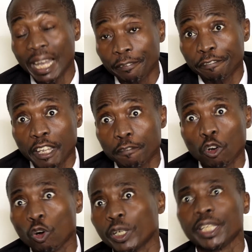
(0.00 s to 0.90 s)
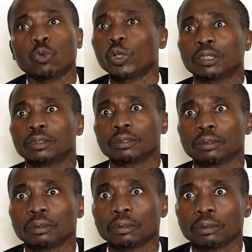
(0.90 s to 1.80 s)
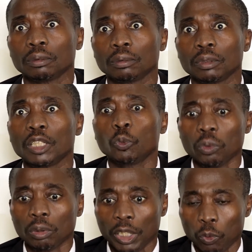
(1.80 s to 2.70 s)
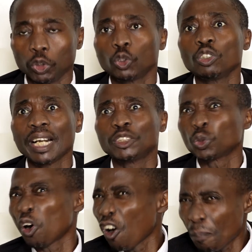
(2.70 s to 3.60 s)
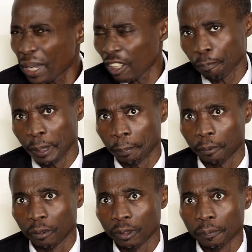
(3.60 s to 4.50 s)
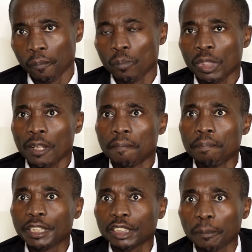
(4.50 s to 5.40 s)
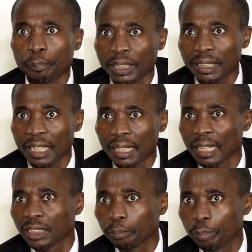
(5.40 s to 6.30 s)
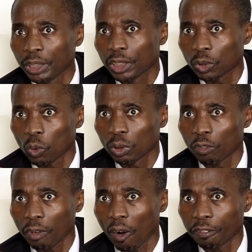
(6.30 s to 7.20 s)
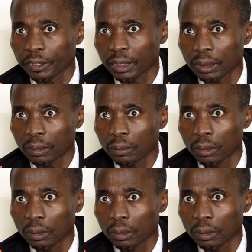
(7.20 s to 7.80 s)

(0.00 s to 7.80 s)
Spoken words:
favor or ill will. He will do right to all manner of people. Mr. President has breached his oath of office